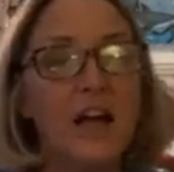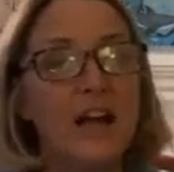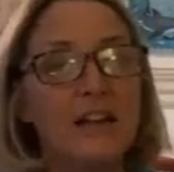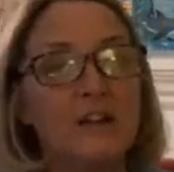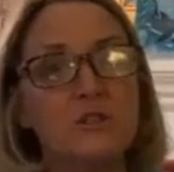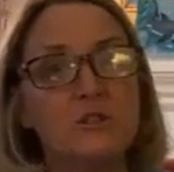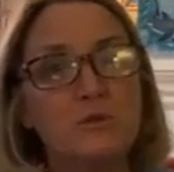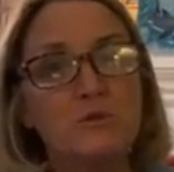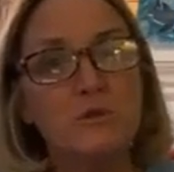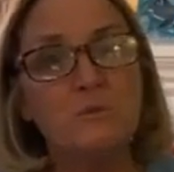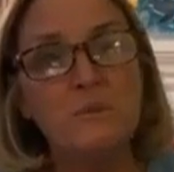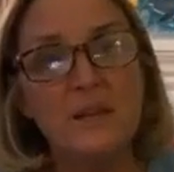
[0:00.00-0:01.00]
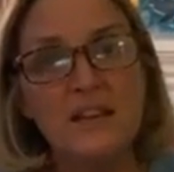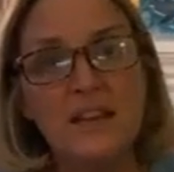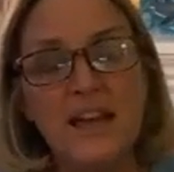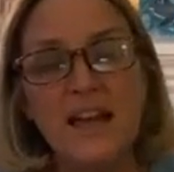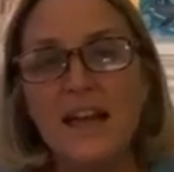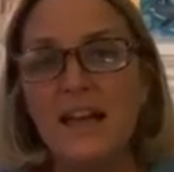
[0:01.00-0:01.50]
and our social
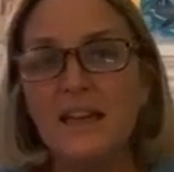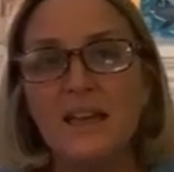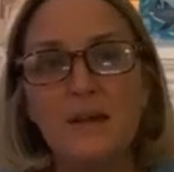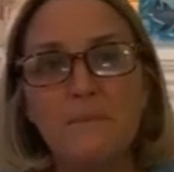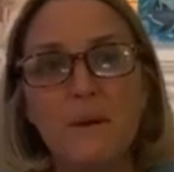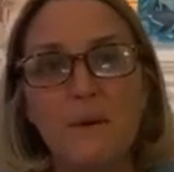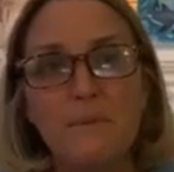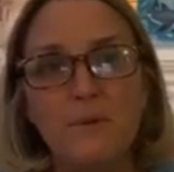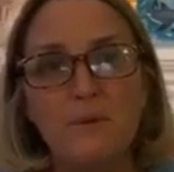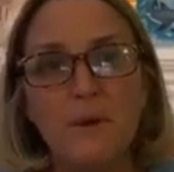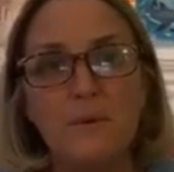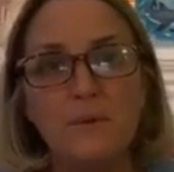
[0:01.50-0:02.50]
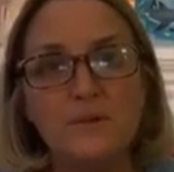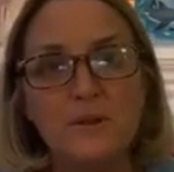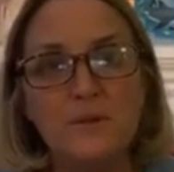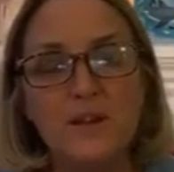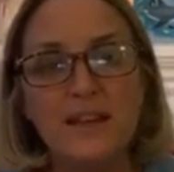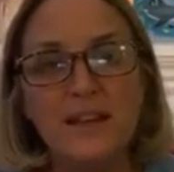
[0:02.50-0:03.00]
media and keep up with what we're
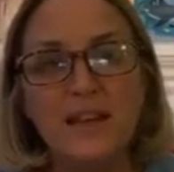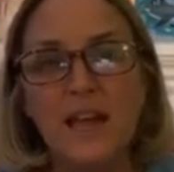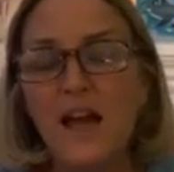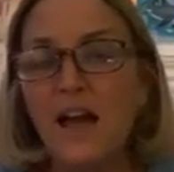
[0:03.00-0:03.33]
doing.